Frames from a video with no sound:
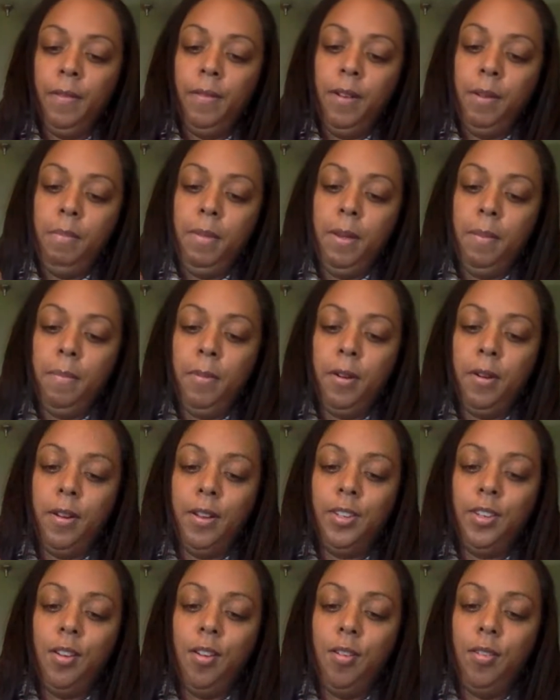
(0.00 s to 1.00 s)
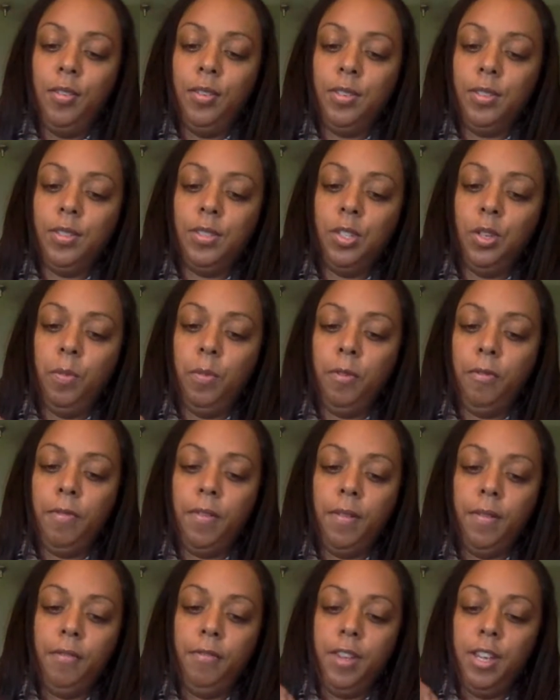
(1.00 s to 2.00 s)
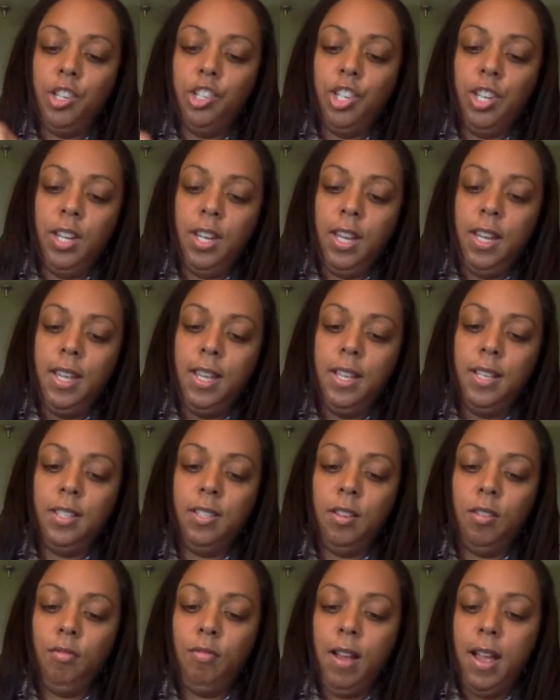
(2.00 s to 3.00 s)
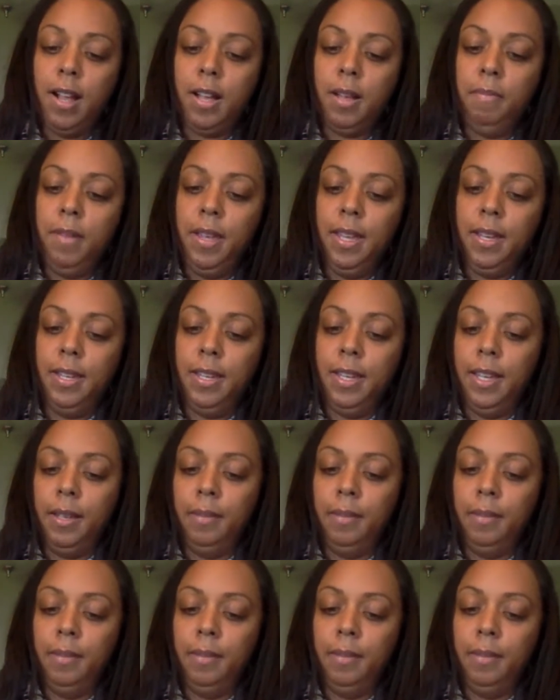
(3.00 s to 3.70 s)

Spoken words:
remember, adult supervision is recommended.